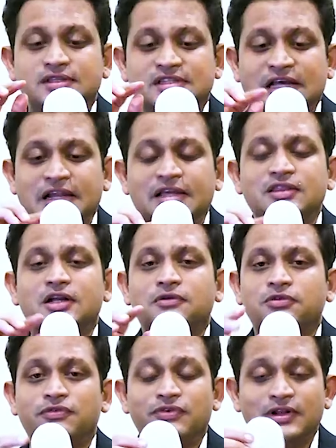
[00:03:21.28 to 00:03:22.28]
the saline
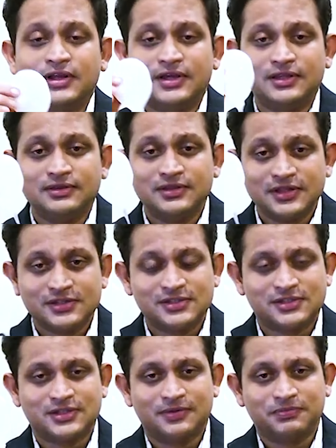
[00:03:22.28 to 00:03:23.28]
that we fill in
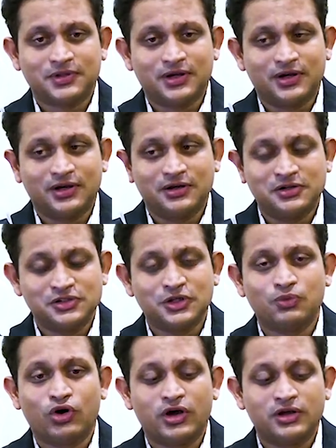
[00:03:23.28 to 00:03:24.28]
this
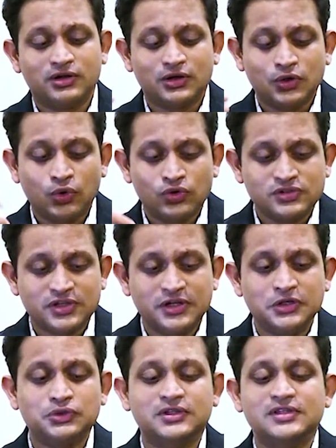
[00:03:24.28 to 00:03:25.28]
reservoir goes
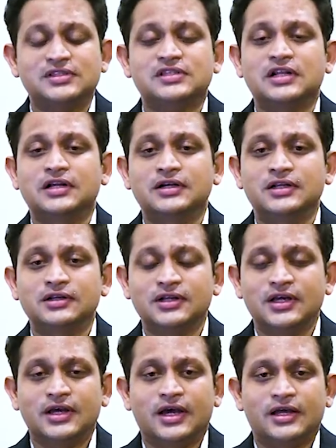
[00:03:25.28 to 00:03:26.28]
into this
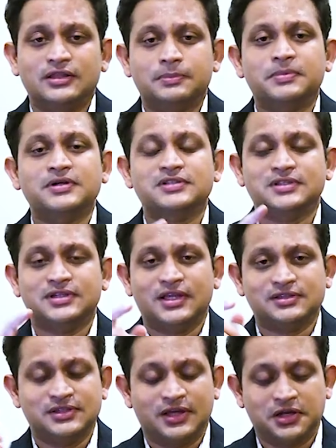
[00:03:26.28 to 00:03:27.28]
cylinder and the person
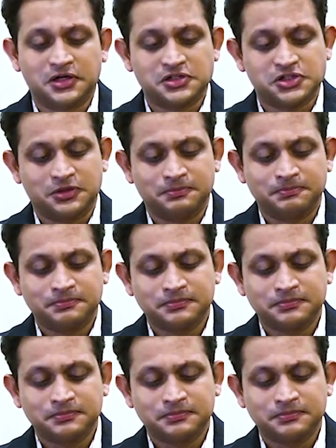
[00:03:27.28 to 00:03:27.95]
gets the erection.